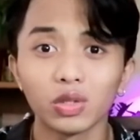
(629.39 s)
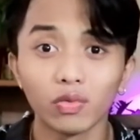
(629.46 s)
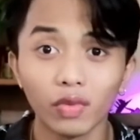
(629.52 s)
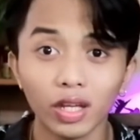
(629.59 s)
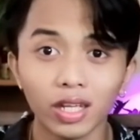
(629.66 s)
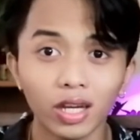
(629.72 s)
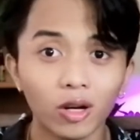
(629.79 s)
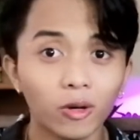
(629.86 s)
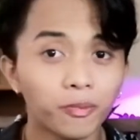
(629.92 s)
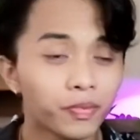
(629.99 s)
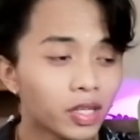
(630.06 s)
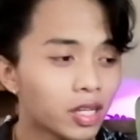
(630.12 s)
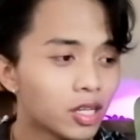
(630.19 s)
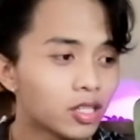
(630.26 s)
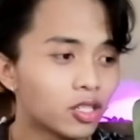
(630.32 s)
video.
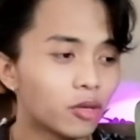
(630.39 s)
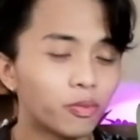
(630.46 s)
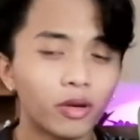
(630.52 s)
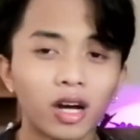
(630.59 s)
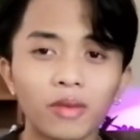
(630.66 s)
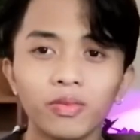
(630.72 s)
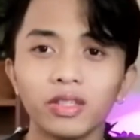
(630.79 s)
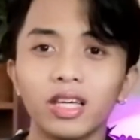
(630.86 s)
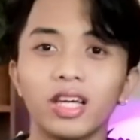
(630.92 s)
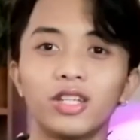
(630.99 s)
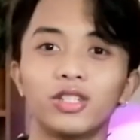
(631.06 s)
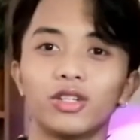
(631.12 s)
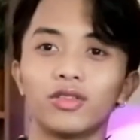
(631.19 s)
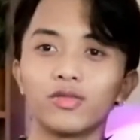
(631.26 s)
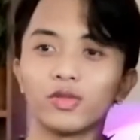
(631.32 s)
So
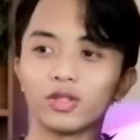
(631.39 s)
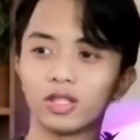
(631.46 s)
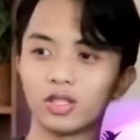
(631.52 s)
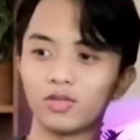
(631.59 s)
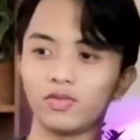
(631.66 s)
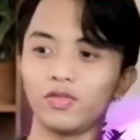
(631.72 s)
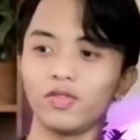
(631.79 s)
propagation for this